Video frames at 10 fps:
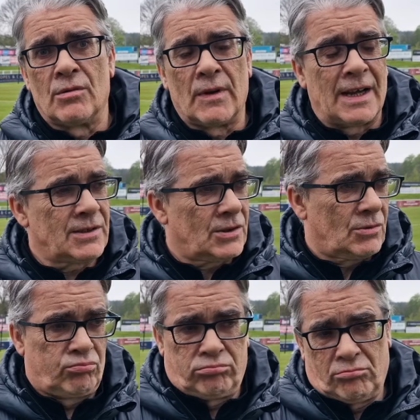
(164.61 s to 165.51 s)
That's
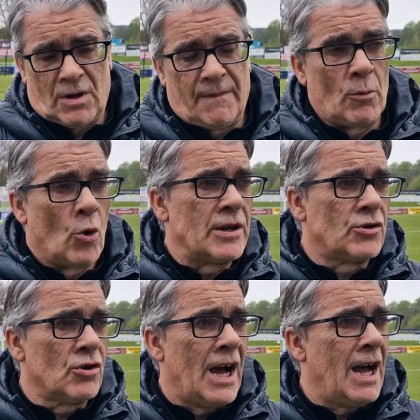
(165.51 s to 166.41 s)
if they want to
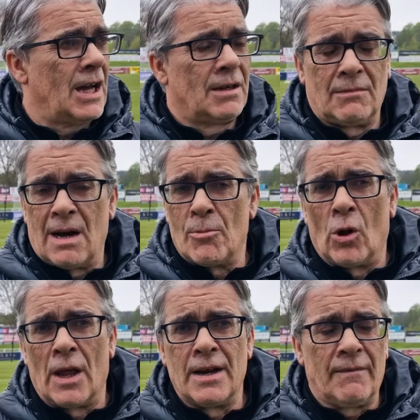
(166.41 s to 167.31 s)
do that, I'm
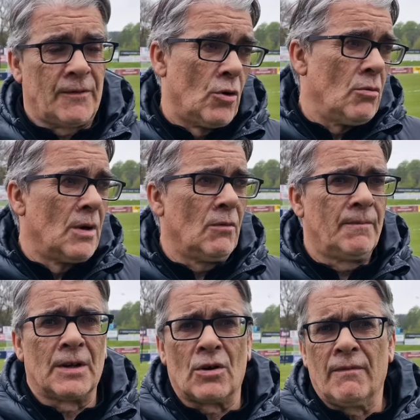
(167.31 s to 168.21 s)
all in. If not, they'll
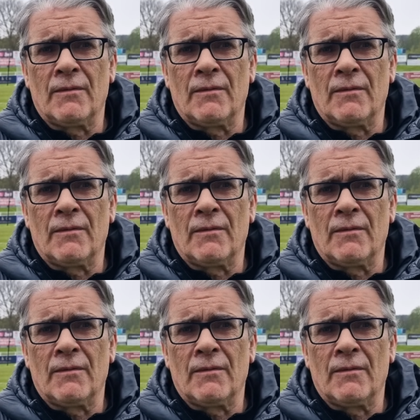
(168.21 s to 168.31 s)
turn off.